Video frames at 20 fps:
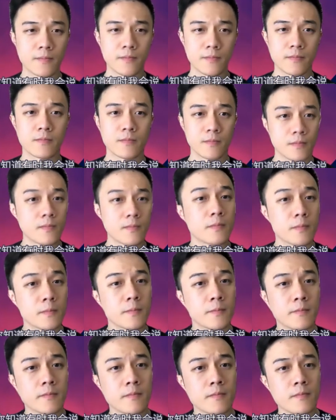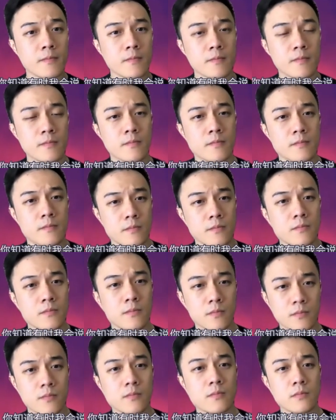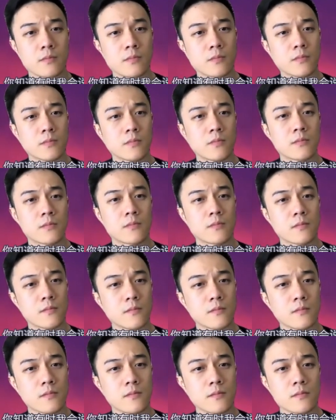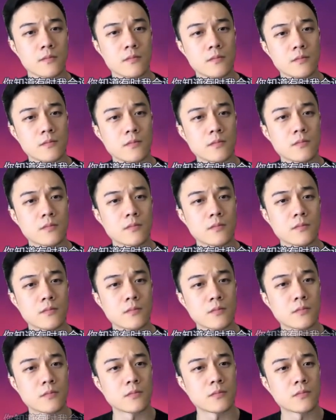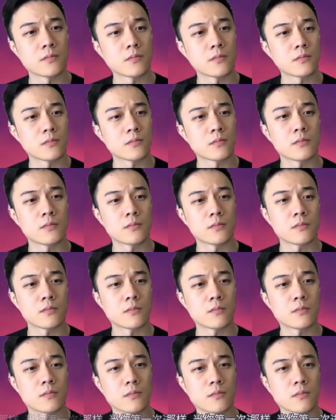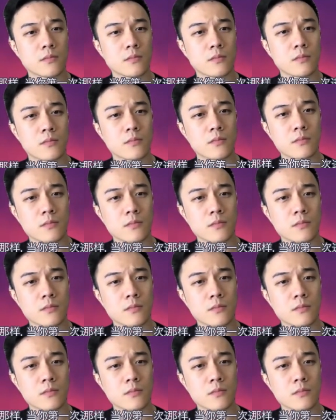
This person isn't speaking.